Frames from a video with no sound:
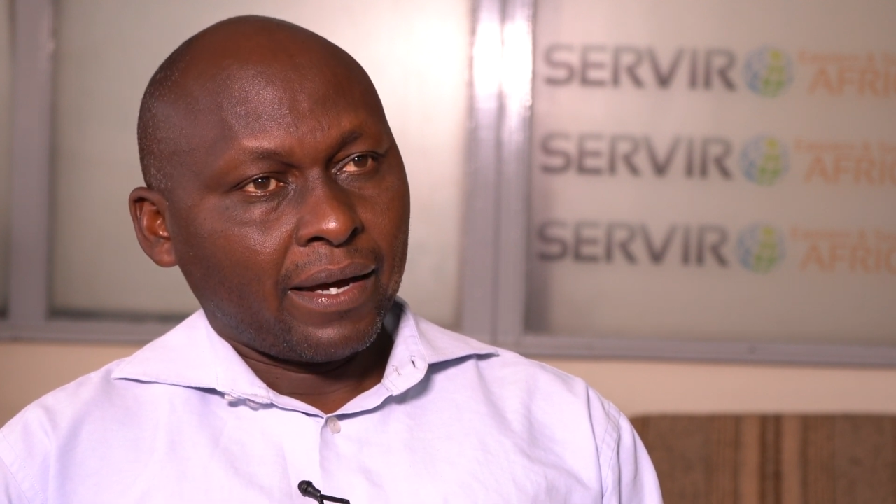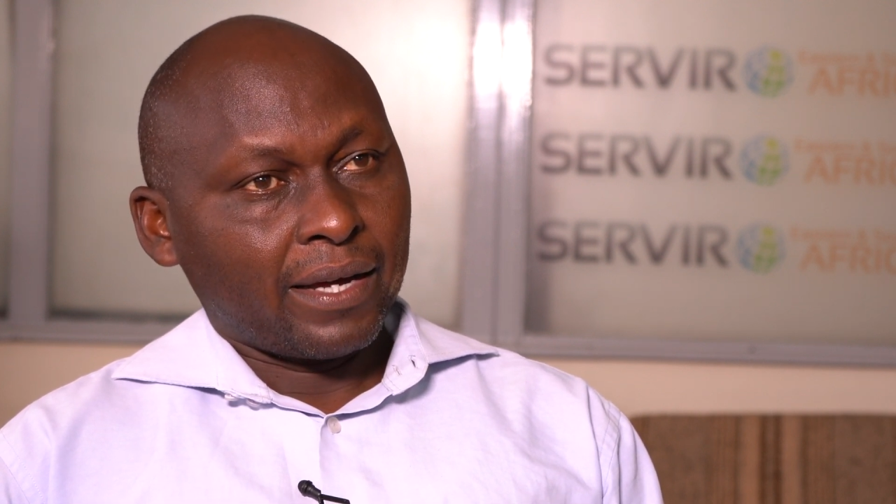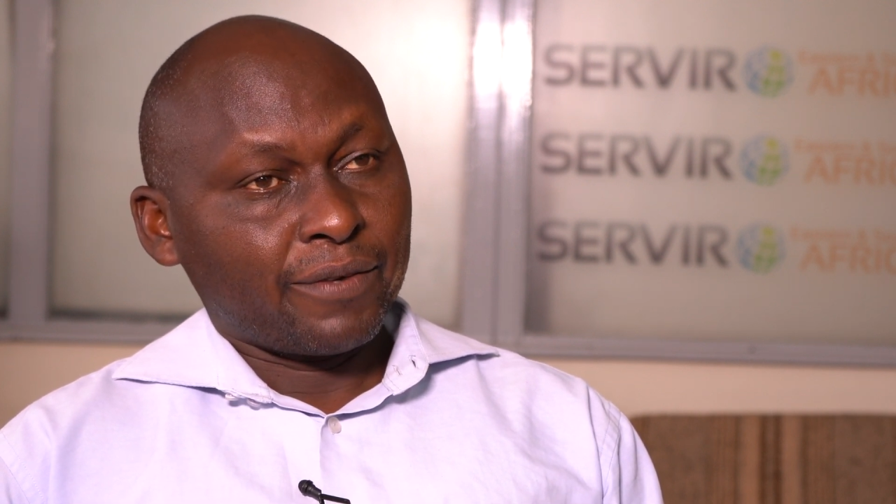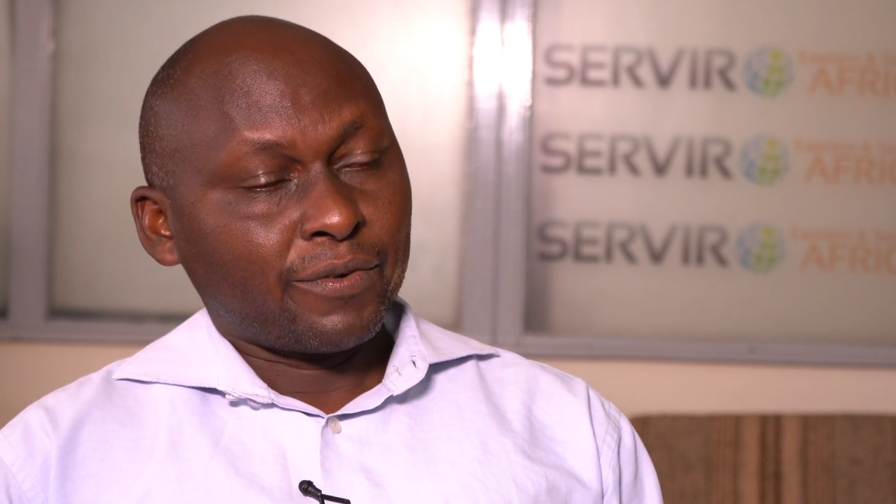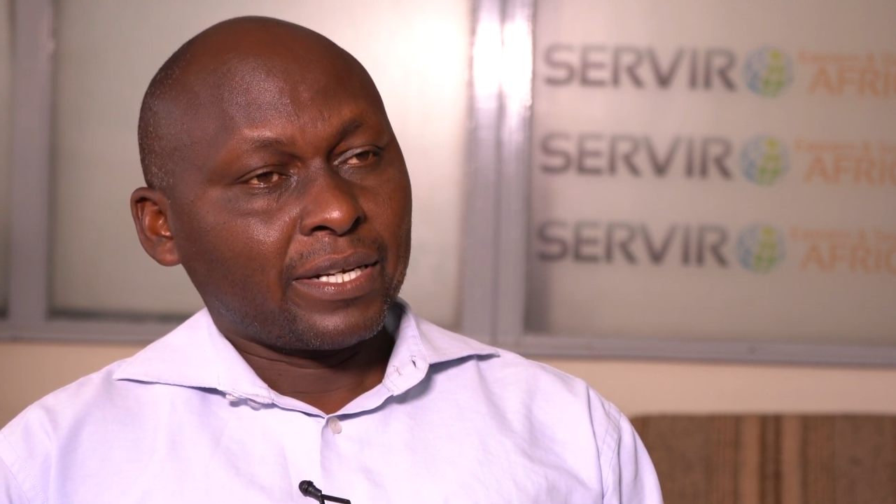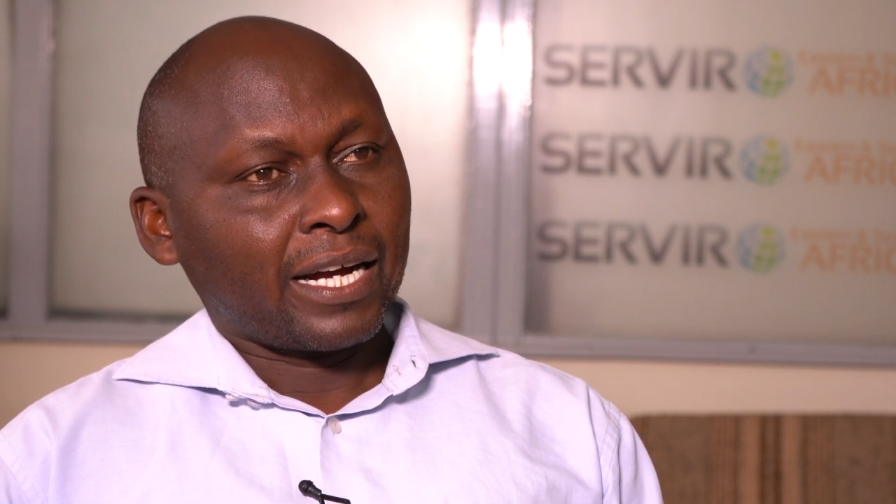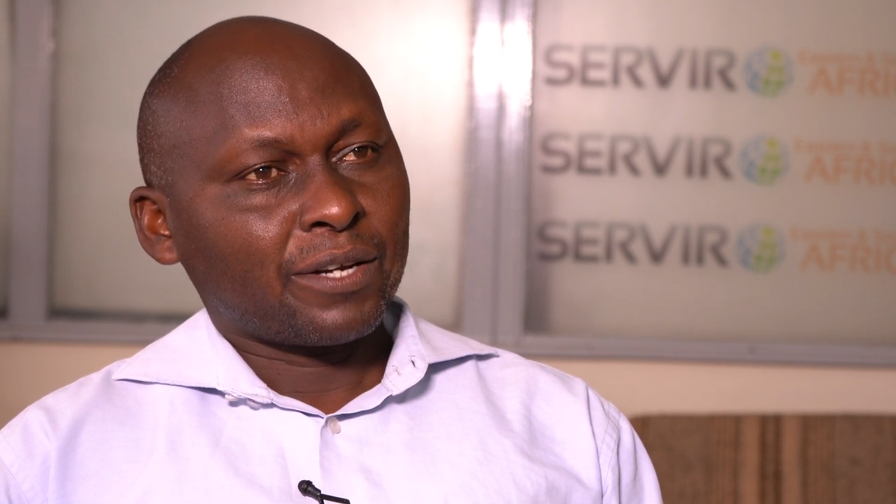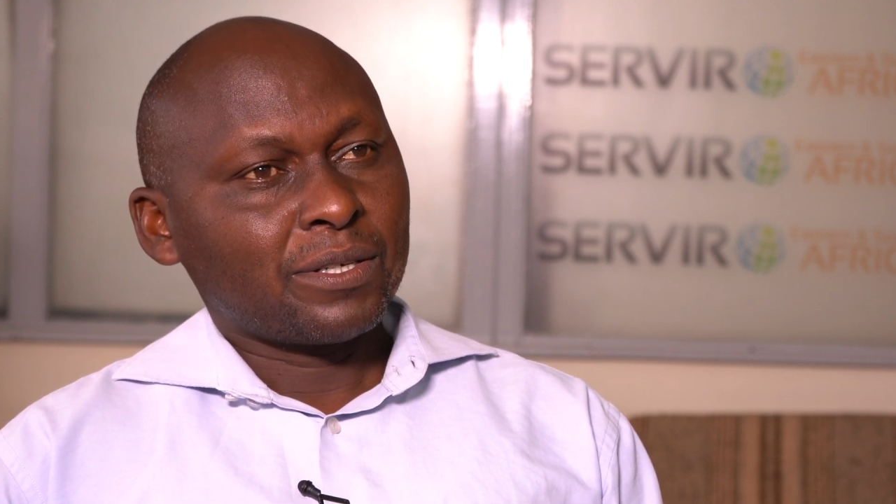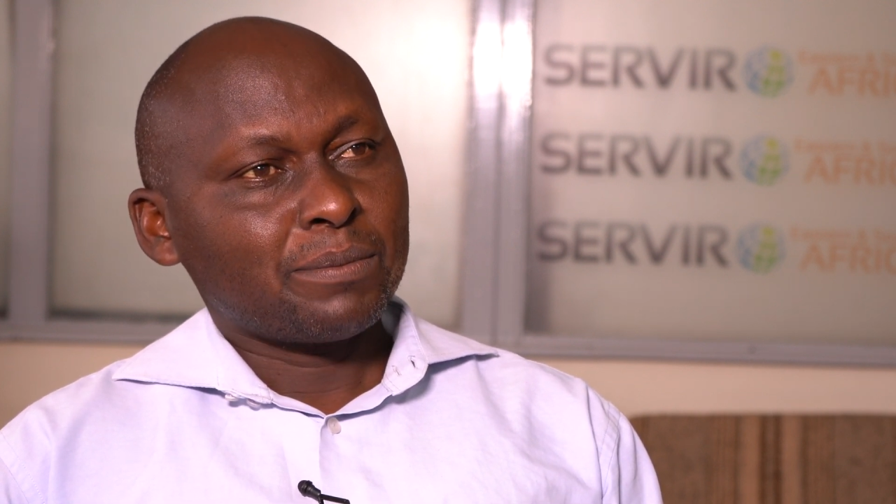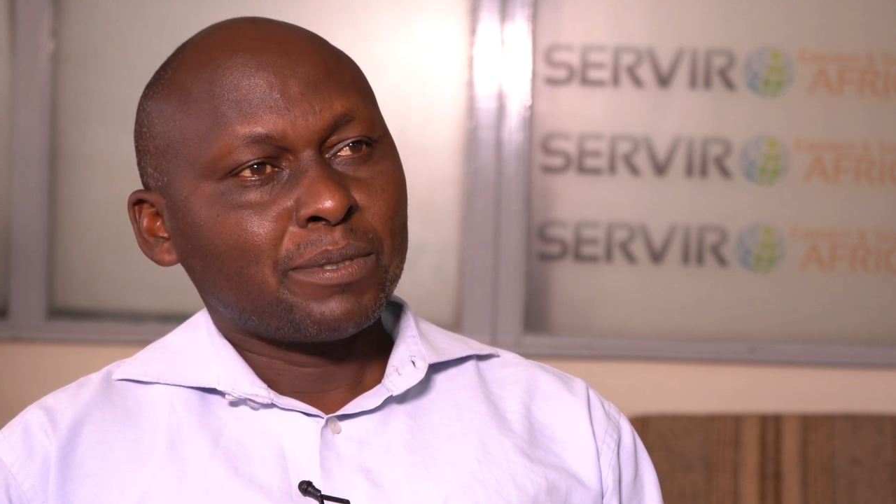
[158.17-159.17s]
And fodder
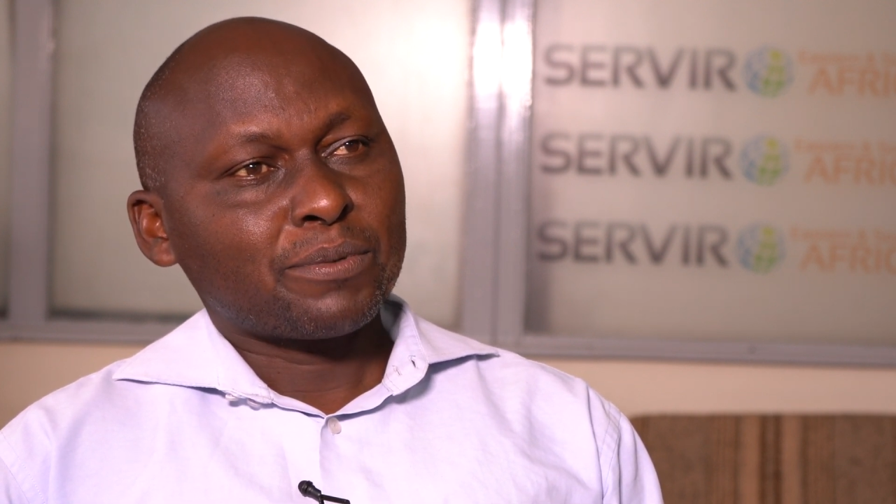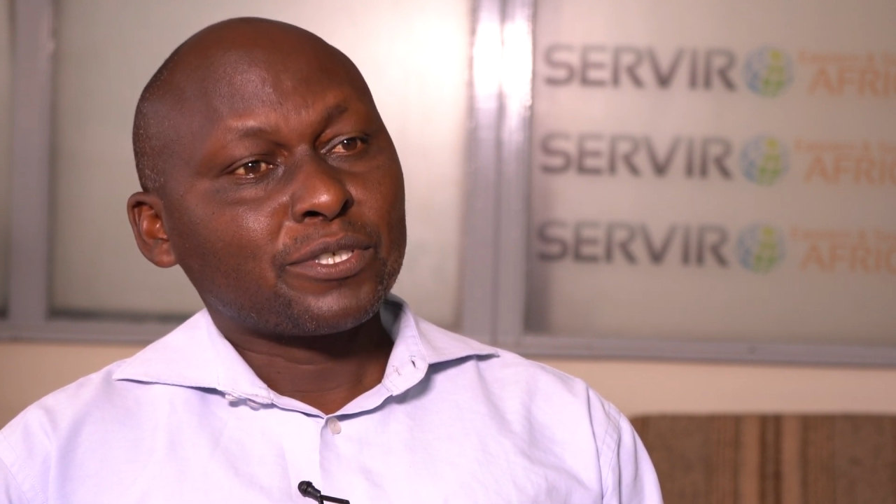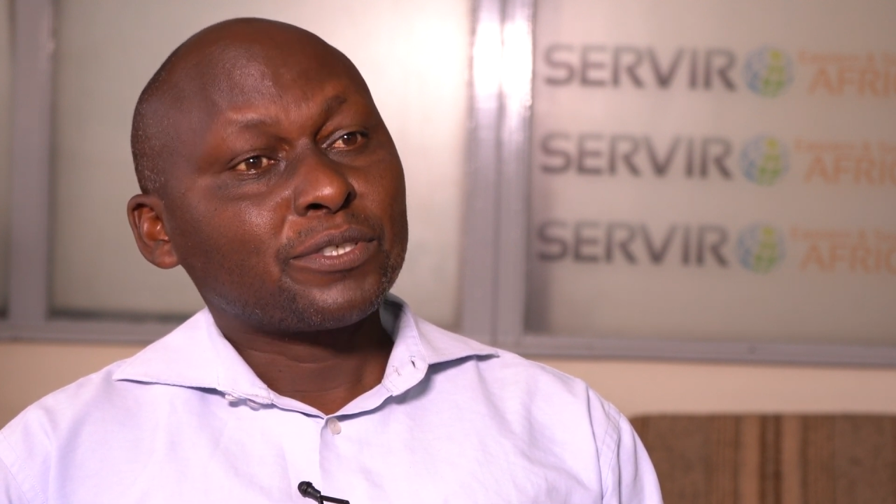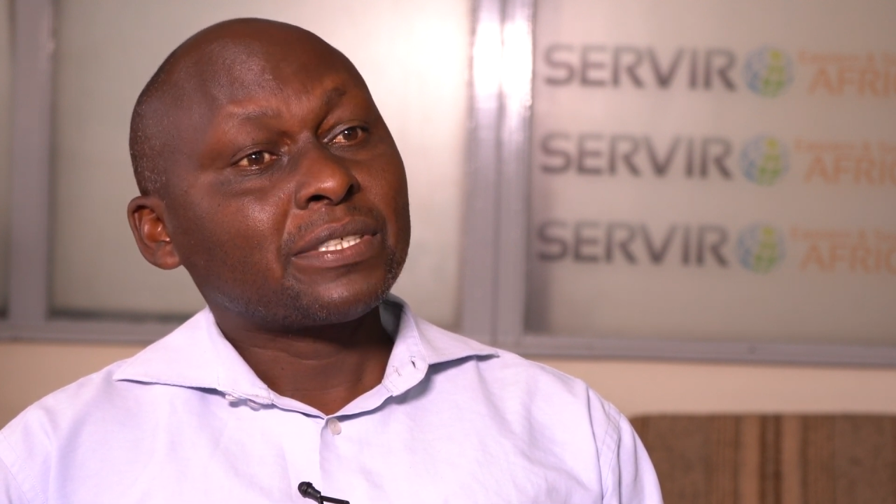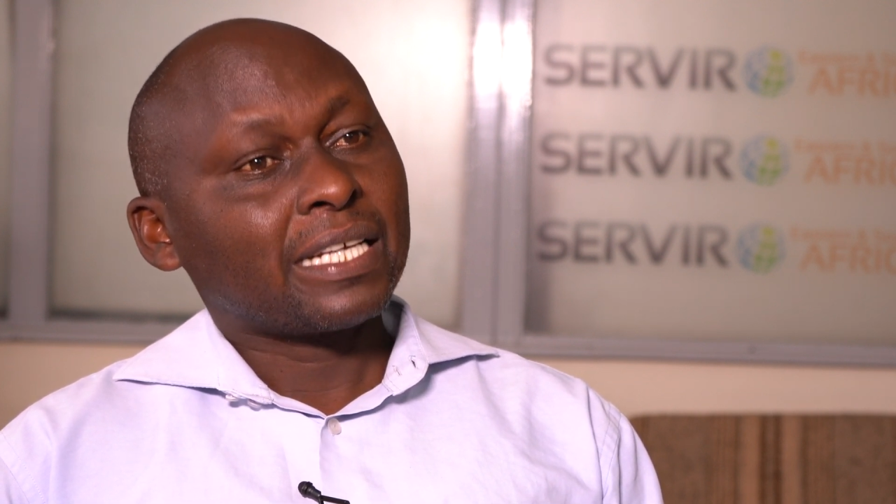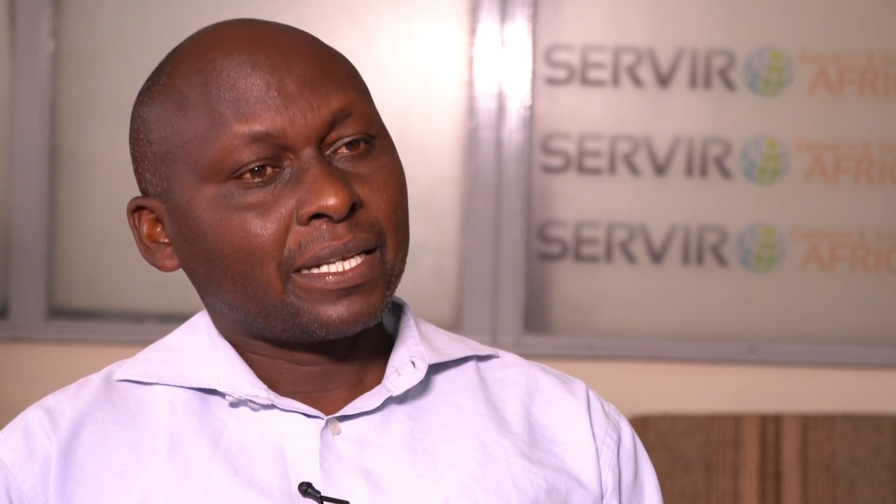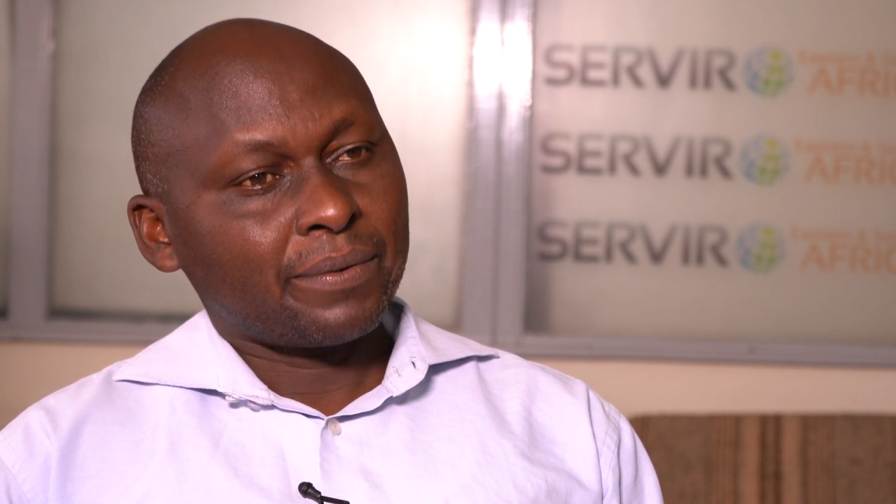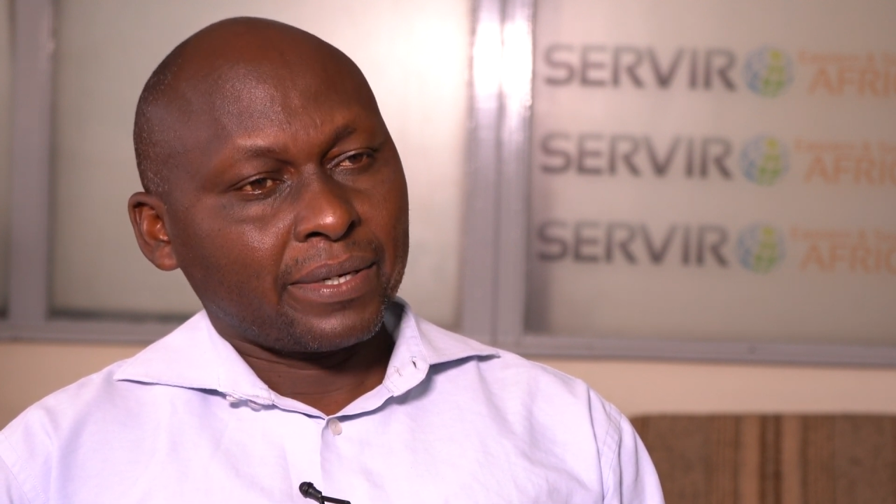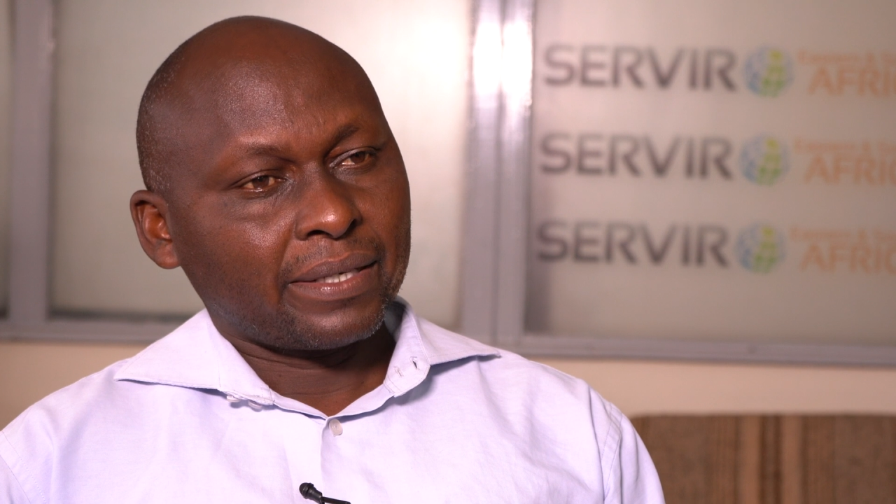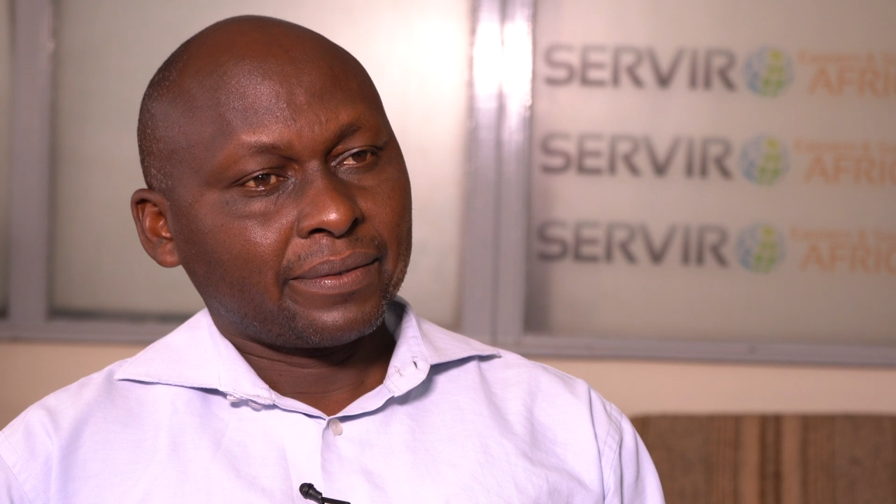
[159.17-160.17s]
cannot be produced
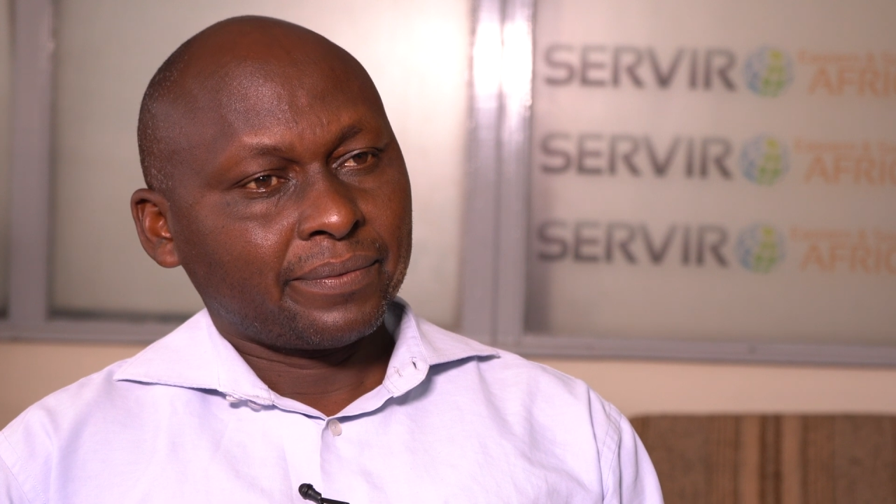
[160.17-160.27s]
anywhere.